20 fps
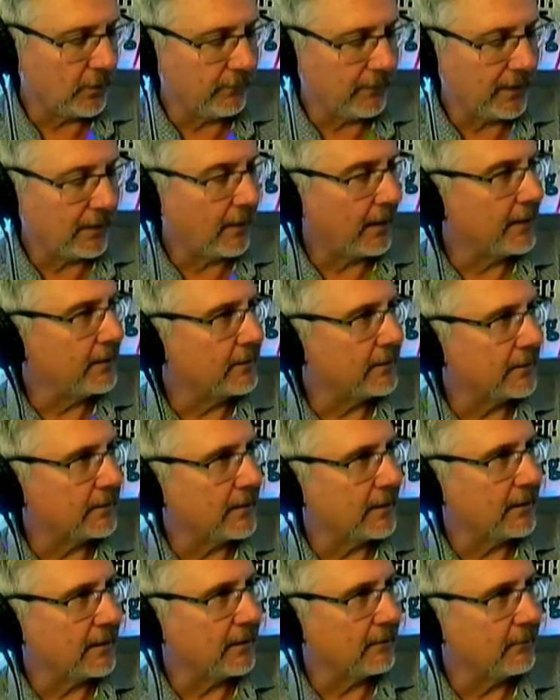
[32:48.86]
light that they
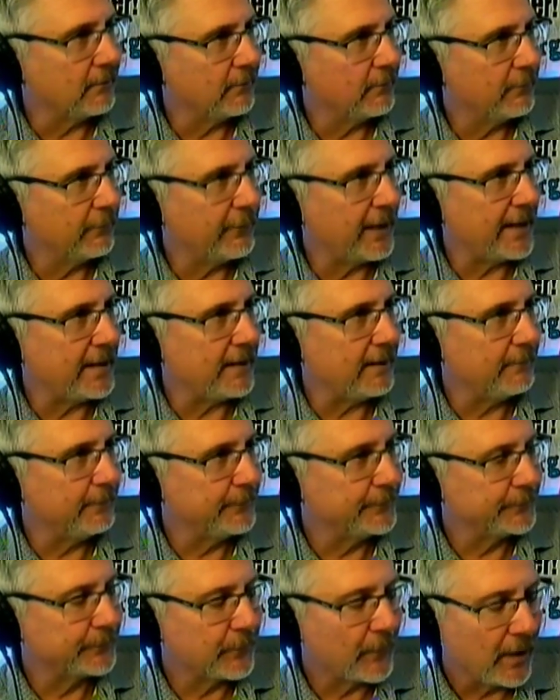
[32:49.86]
can find it
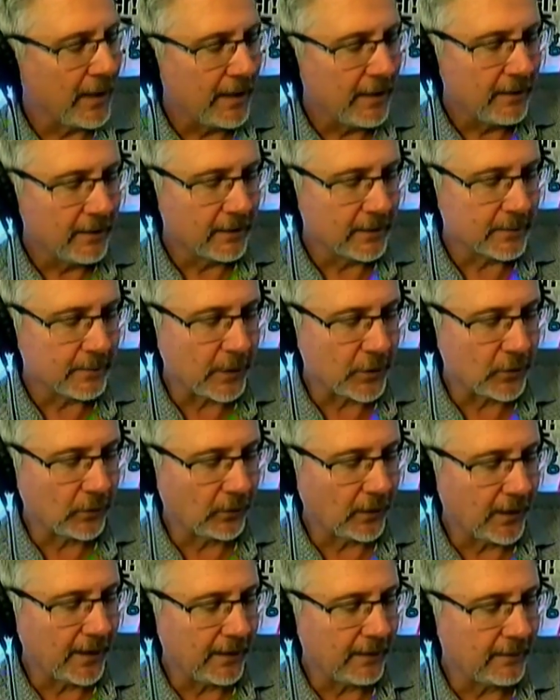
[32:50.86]
a special
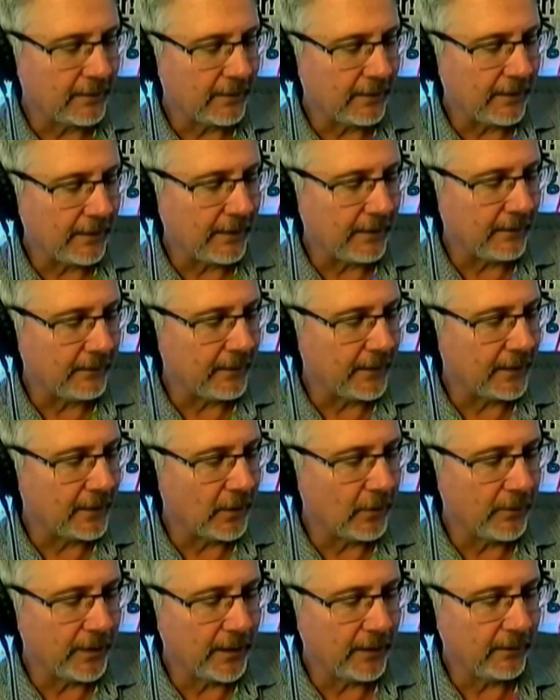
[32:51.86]
light, and they go
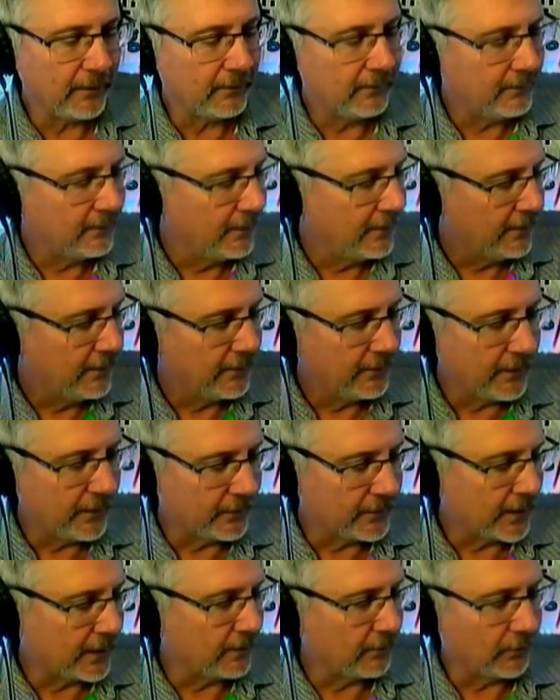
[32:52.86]
in. They'll
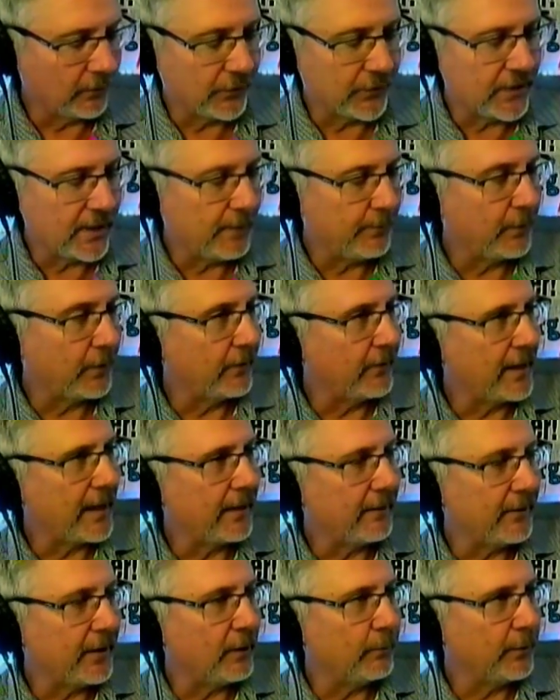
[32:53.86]
take a little sample of that,
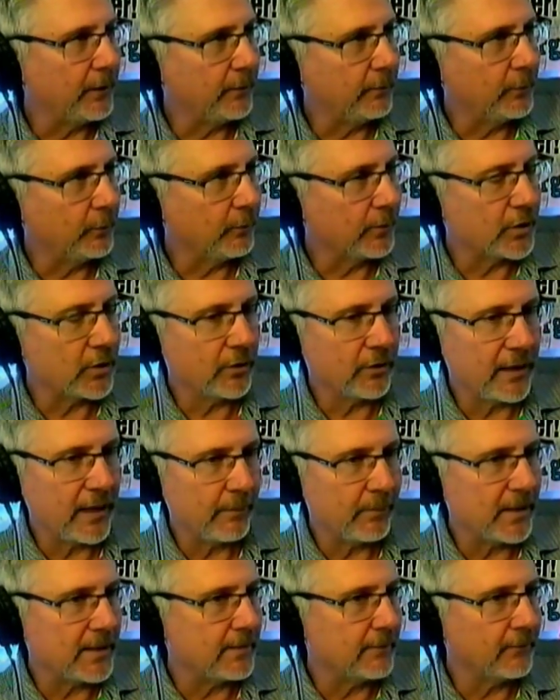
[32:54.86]
and they'll be able to return that
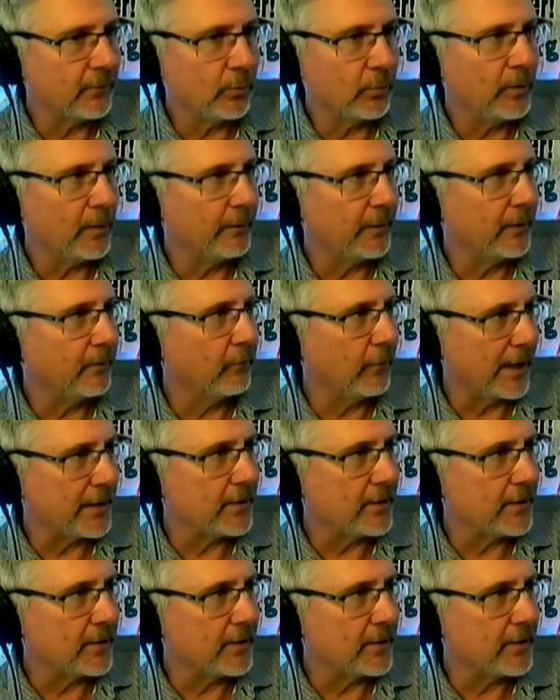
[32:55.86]
piece of equipment right to